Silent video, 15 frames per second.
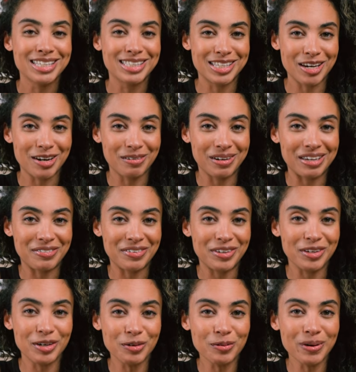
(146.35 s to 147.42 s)
So if
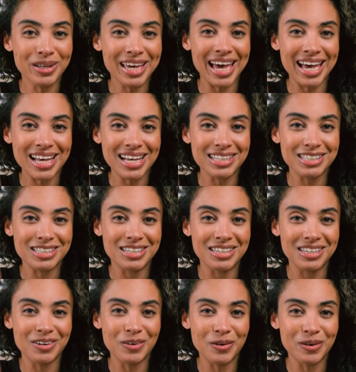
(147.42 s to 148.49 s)
you want to add to
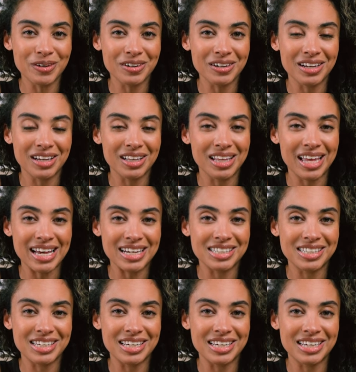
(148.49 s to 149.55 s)
your
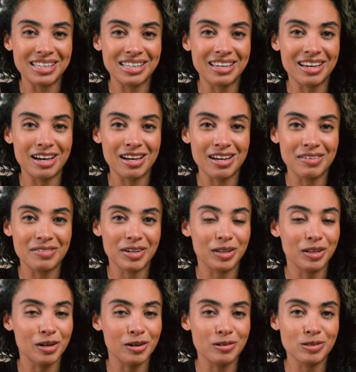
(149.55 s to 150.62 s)
collection of
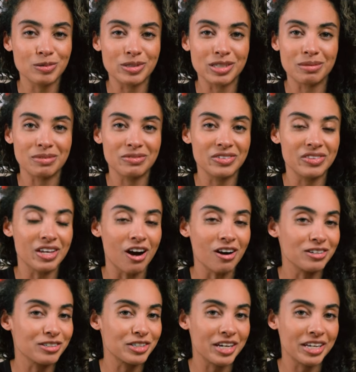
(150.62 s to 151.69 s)
clothes with some of
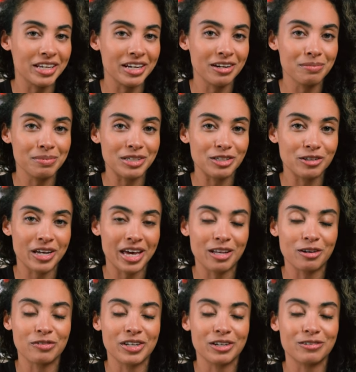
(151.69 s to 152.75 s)
our shade gear, be sure to
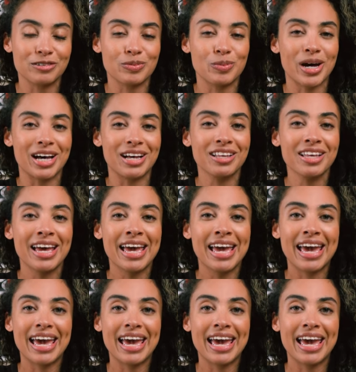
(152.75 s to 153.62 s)
head over there as well.